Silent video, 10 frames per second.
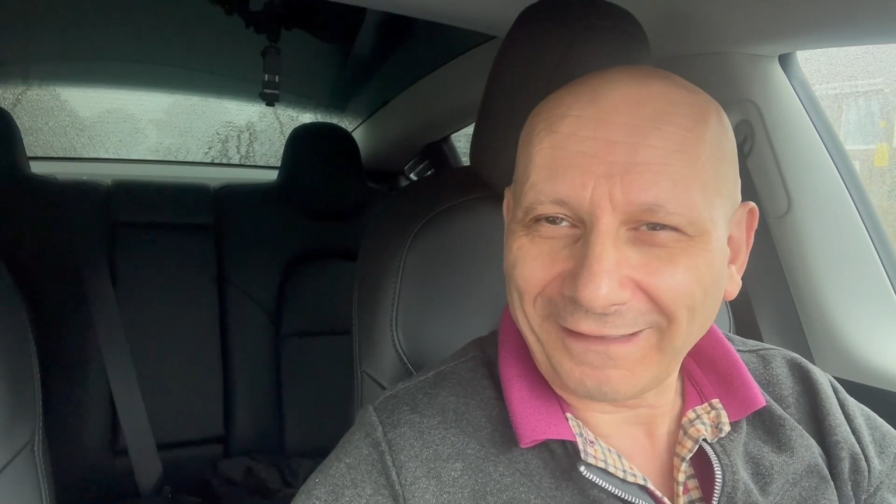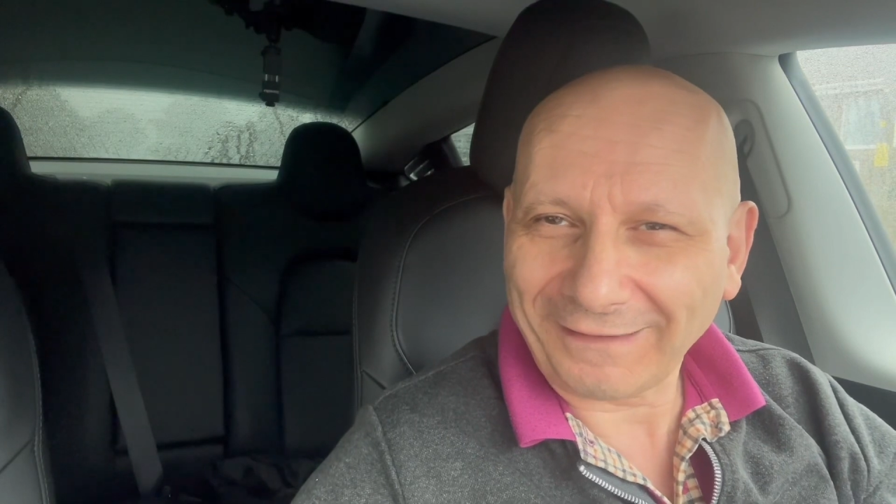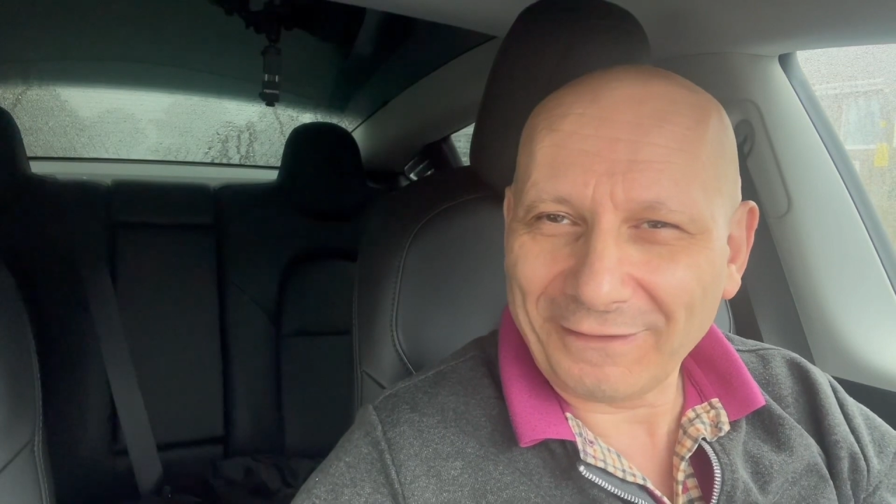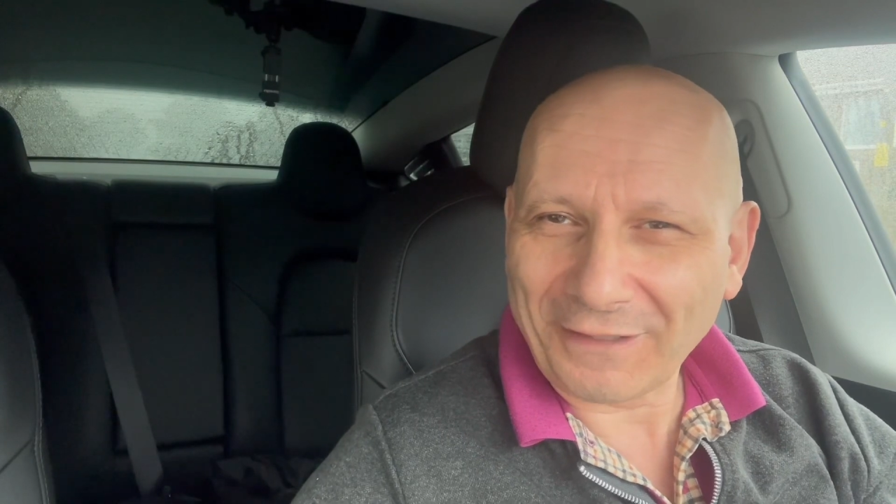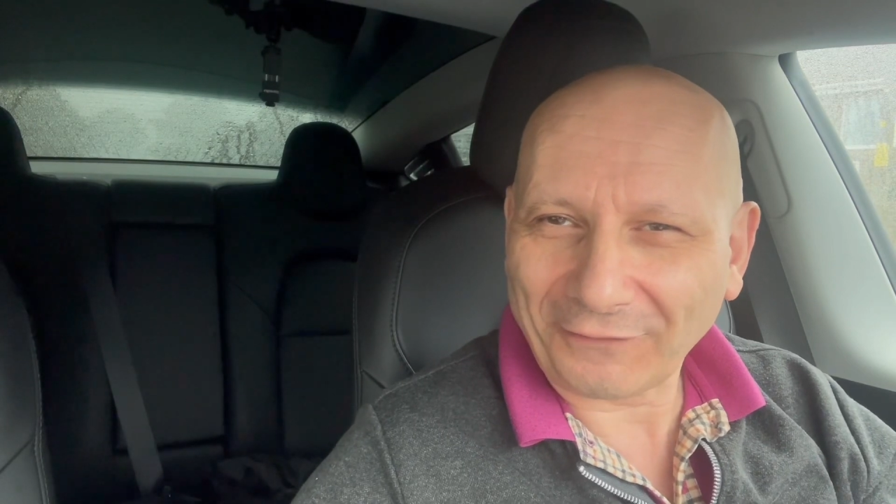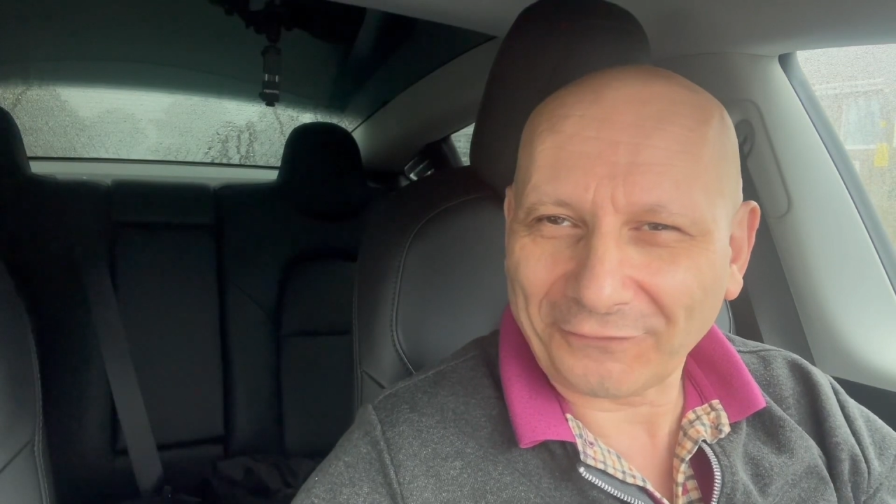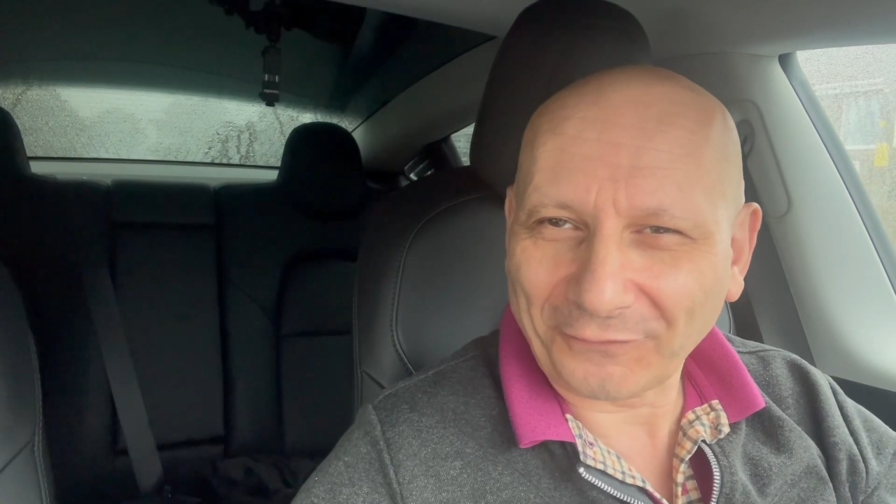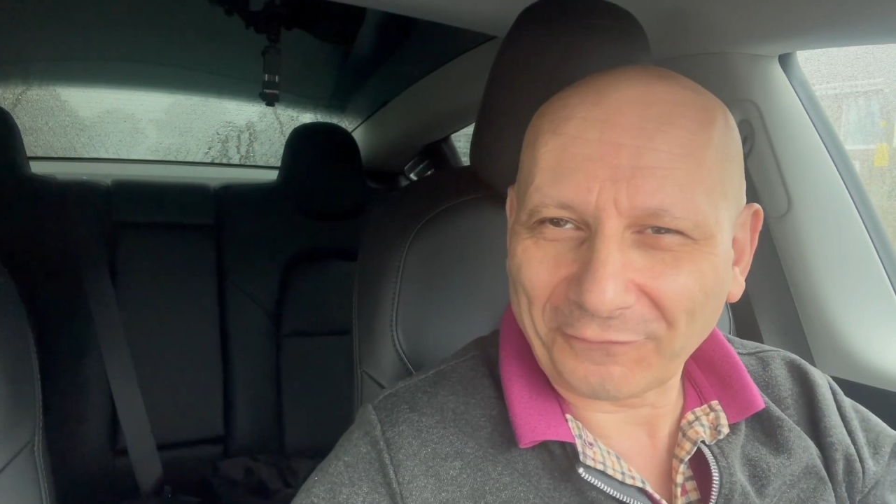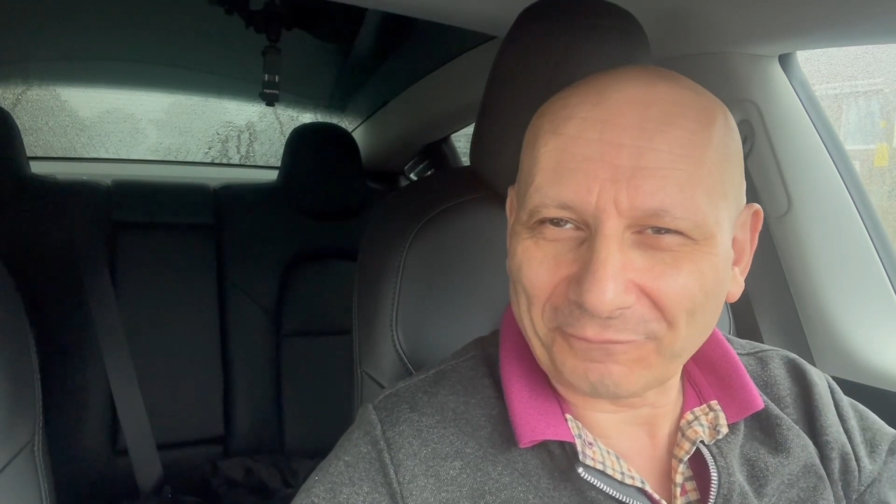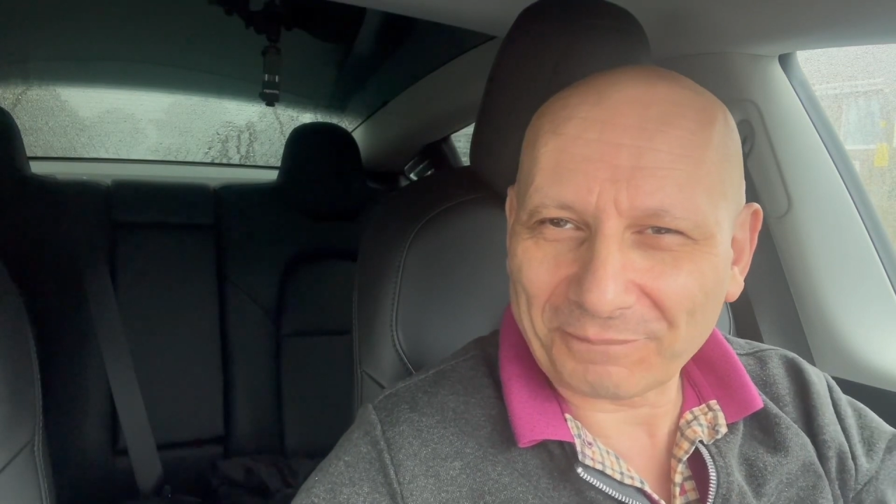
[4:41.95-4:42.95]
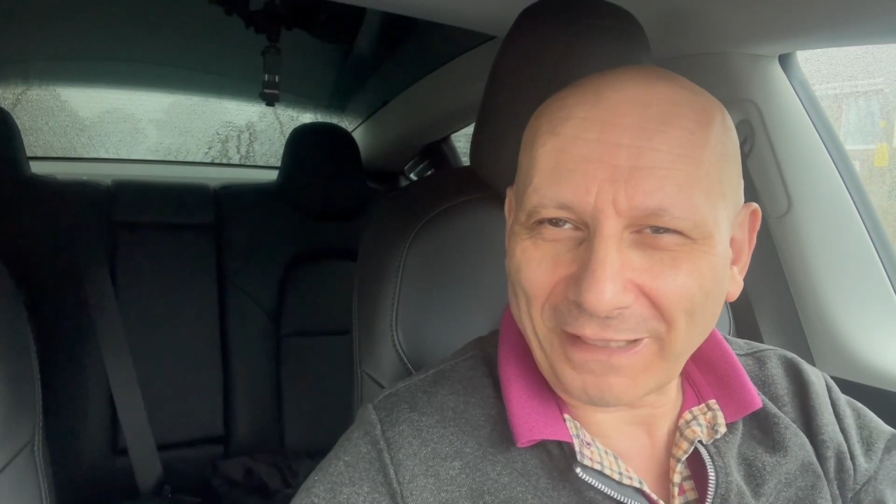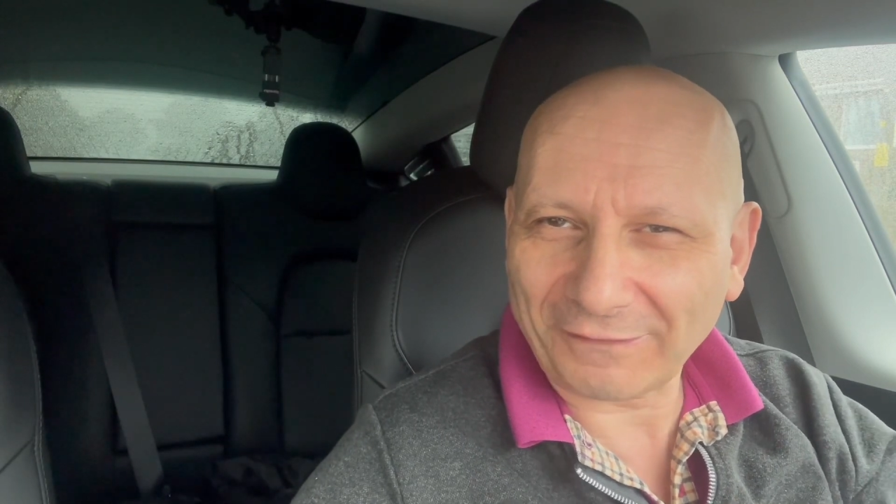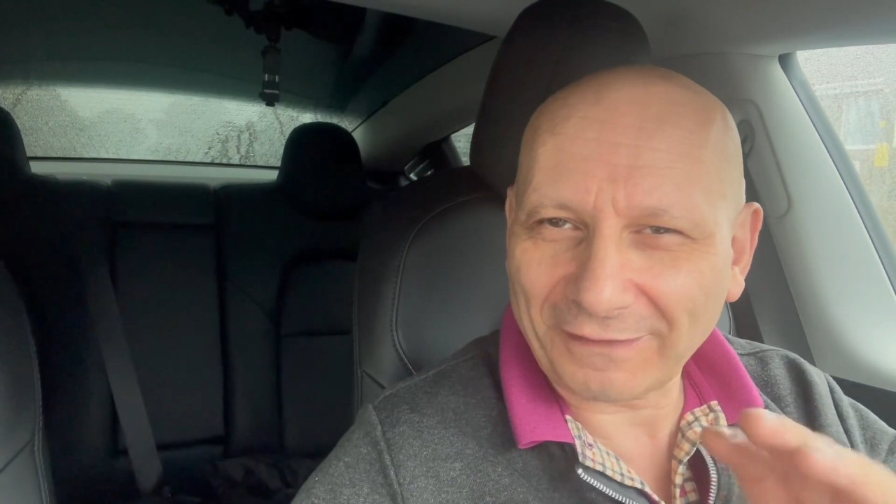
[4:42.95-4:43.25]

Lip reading: you know, sort of bass